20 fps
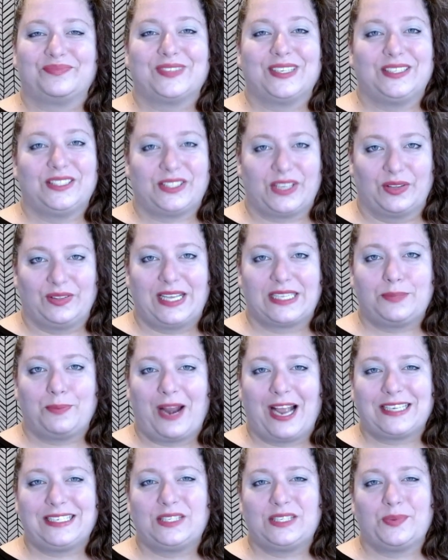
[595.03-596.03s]
So let's
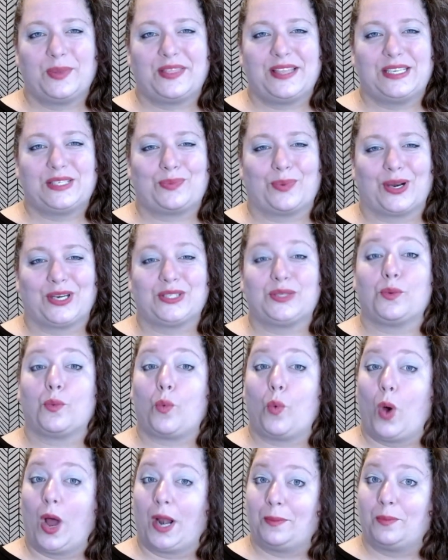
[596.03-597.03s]
practice with these words
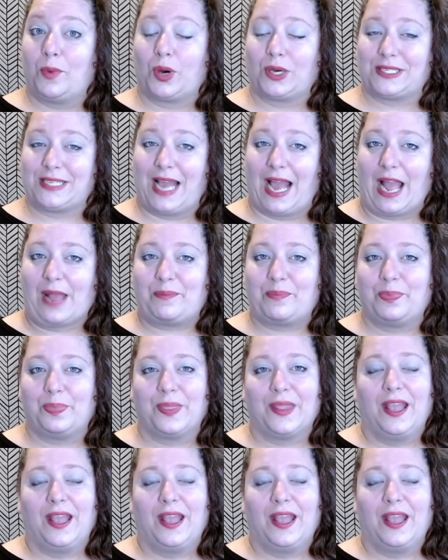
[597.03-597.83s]
one more time.